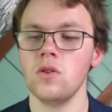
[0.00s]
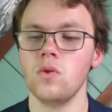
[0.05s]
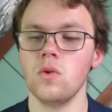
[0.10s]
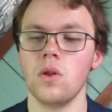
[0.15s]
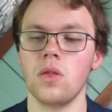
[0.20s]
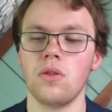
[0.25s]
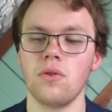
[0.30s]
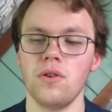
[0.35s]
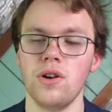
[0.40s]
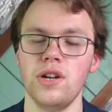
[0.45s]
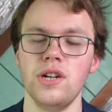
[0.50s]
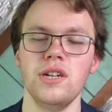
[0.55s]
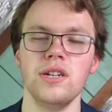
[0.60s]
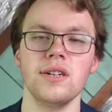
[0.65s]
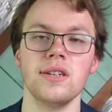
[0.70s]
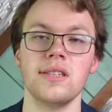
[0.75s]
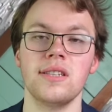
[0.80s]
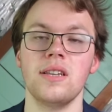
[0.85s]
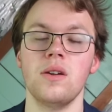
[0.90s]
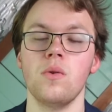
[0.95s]
to a three-year
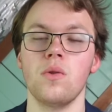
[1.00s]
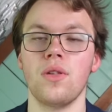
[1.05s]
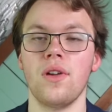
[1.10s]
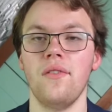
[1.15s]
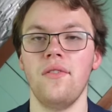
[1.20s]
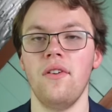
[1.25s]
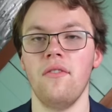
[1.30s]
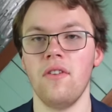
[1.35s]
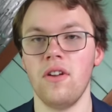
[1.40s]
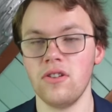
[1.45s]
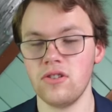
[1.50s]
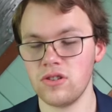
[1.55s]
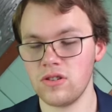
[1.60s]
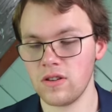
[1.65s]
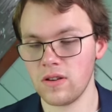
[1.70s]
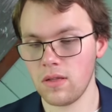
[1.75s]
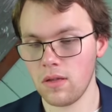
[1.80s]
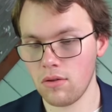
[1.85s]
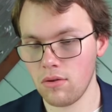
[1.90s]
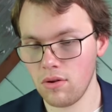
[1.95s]
ELC with a of injury
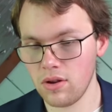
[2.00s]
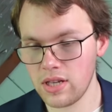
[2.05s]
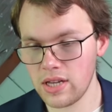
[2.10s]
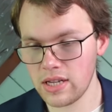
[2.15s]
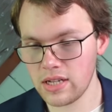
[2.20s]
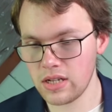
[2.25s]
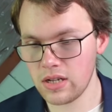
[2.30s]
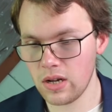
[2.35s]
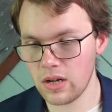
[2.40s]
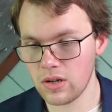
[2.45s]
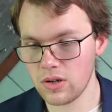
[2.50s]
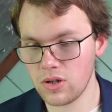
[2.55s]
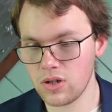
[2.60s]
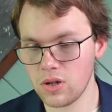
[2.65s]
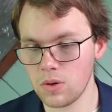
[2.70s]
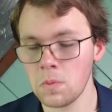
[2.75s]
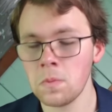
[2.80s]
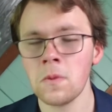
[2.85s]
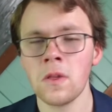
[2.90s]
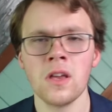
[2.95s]
$63,000.
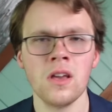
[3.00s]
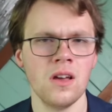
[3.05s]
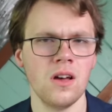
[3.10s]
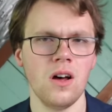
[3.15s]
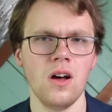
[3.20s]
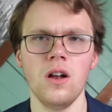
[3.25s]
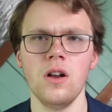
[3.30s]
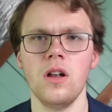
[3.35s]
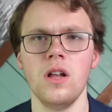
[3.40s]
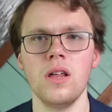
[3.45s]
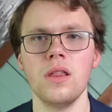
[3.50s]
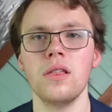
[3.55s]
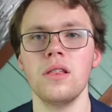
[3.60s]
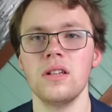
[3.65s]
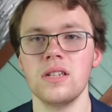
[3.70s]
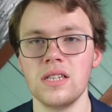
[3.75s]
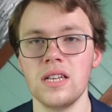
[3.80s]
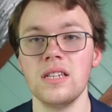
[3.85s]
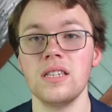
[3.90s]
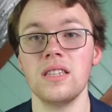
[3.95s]
So all in all, the
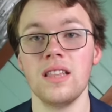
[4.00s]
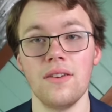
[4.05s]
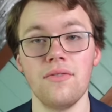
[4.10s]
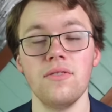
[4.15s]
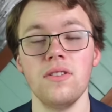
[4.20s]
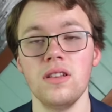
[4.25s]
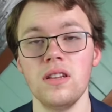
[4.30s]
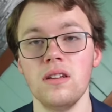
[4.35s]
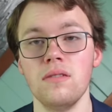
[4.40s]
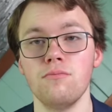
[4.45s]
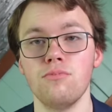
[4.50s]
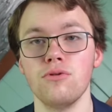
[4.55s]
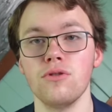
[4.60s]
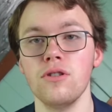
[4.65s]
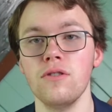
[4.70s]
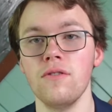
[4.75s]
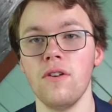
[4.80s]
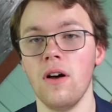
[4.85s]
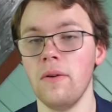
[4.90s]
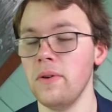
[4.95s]
this definitely did
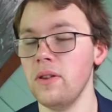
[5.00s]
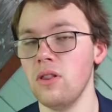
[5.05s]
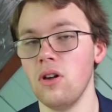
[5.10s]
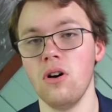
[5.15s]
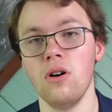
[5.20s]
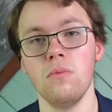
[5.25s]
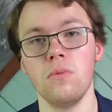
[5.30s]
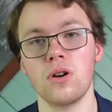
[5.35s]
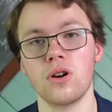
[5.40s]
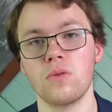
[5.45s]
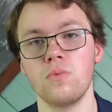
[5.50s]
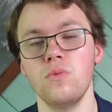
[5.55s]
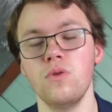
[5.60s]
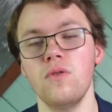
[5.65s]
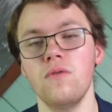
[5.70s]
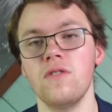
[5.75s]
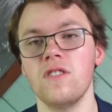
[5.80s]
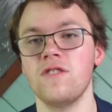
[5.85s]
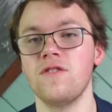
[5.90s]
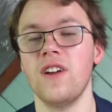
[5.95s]
improve. I mean, the Ullmark
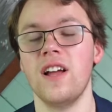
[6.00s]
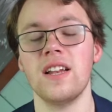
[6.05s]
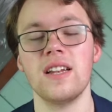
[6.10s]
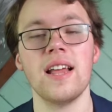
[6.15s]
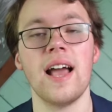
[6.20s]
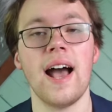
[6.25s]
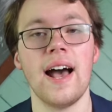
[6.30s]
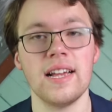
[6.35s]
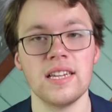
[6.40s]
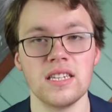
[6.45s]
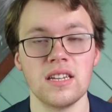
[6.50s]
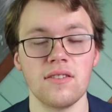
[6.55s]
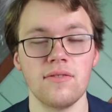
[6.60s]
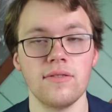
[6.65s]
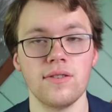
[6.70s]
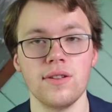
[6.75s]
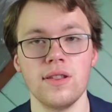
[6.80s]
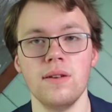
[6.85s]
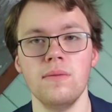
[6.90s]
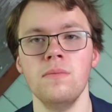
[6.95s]
move was fantastic
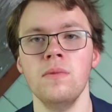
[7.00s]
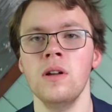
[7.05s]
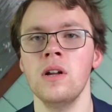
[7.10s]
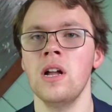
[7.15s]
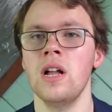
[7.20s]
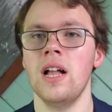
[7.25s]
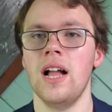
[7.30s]
for them.